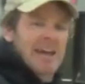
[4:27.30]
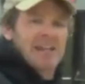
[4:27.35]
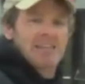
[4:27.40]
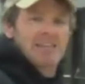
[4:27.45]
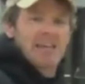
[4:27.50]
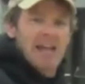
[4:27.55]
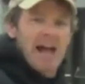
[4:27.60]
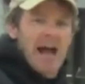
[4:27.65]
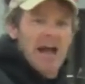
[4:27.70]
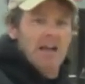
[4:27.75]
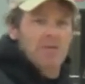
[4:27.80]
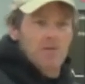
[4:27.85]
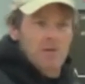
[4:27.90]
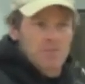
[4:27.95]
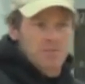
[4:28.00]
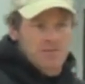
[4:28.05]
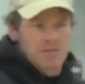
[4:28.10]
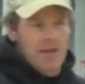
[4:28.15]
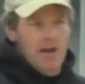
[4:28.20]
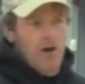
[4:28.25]
gets it out of
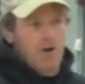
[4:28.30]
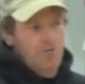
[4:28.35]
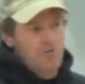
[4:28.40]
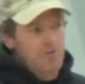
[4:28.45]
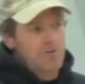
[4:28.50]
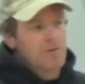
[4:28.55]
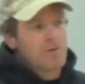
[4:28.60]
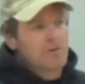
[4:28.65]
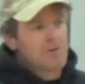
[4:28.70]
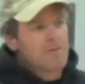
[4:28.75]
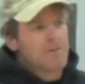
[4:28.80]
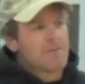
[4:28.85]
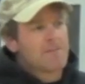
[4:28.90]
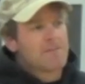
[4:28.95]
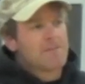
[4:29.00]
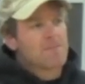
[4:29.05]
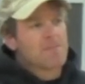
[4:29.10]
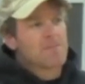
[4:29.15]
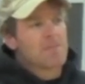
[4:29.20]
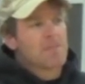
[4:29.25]
himself.
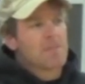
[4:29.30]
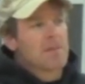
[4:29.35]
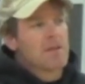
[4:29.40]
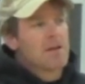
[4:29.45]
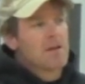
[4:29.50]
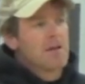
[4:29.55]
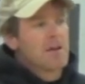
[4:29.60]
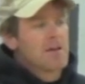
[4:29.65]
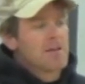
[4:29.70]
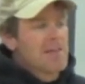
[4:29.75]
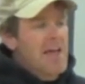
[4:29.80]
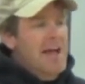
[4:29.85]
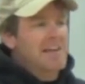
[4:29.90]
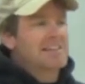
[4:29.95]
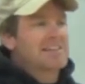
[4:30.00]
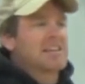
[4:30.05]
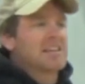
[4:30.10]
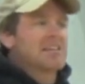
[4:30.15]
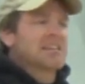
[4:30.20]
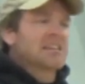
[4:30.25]
That's his